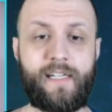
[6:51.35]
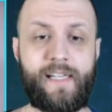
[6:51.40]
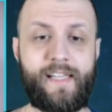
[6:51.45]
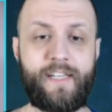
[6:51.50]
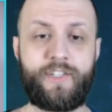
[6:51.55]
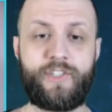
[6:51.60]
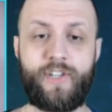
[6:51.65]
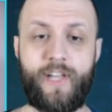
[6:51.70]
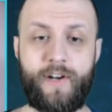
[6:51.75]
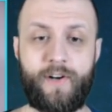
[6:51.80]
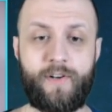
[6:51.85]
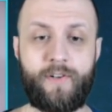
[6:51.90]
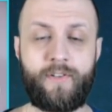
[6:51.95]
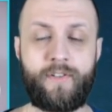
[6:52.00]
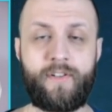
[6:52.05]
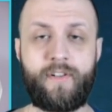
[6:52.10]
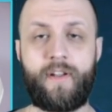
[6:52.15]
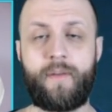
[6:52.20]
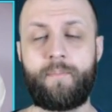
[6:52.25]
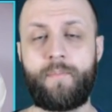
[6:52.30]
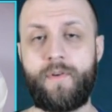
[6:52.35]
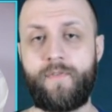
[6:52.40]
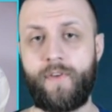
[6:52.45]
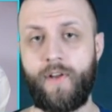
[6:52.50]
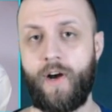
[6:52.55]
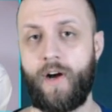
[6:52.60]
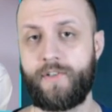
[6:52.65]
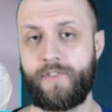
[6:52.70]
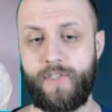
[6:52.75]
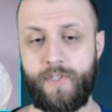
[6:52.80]
in general.
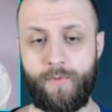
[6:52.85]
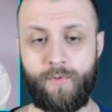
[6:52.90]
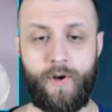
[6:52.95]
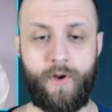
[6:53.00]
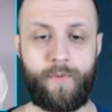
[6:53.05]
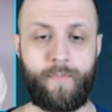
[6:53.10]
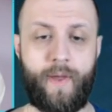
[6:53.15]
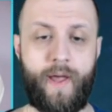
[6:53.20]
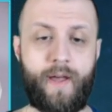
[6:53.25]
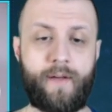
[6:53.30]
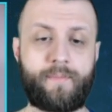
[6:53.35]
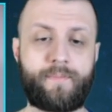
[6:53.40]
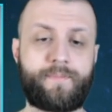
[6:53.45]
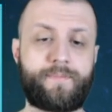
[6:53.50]
Moving on to the roadmap.